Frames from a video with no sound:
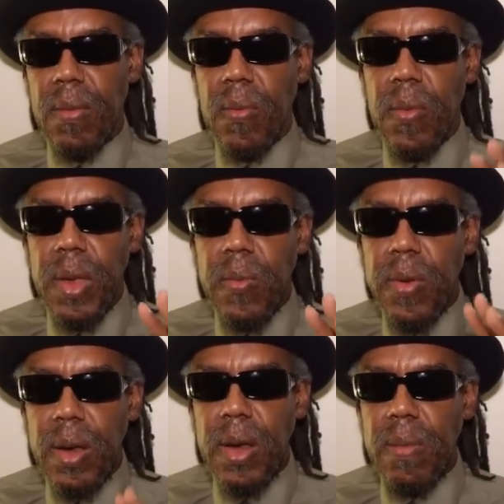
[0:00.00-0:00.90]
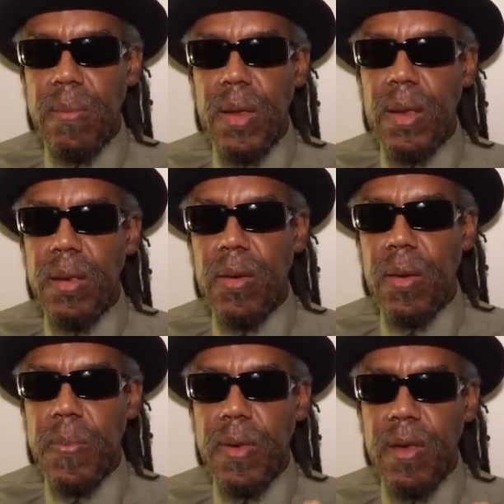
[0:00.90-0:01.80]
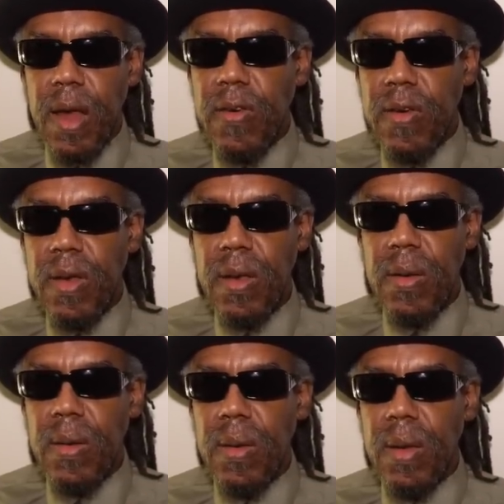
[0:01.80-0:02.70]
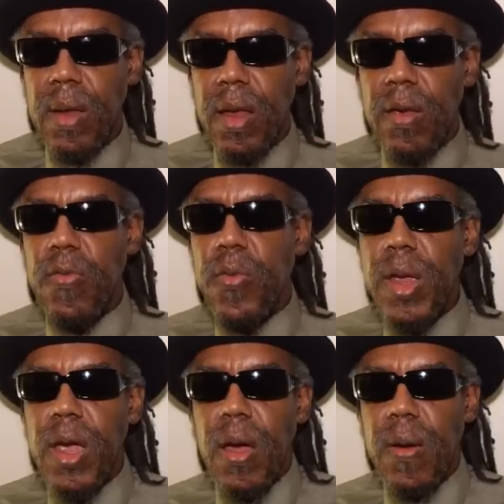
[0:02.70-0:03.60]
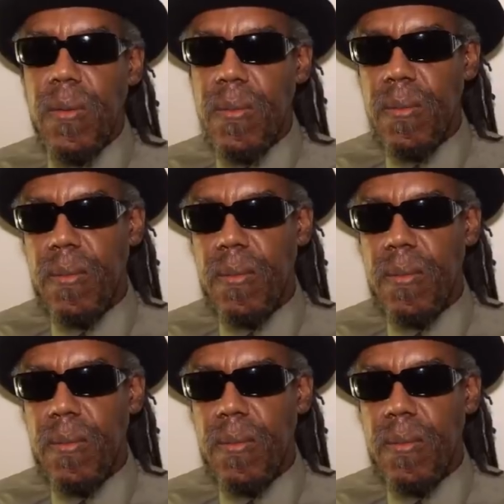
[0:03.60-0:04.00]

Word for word: We would need military protection if we go.